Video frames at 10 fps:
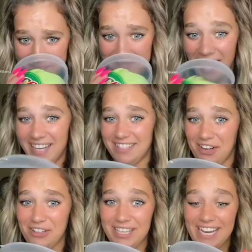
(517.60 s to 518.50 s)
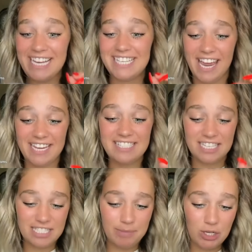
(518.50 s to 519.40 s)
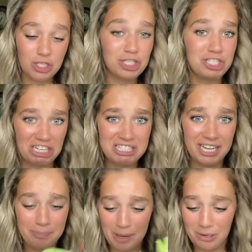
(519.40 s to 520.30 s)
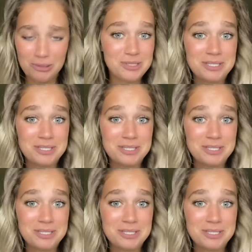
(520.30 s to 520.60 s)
And literally, it tastes and smells just like pickles.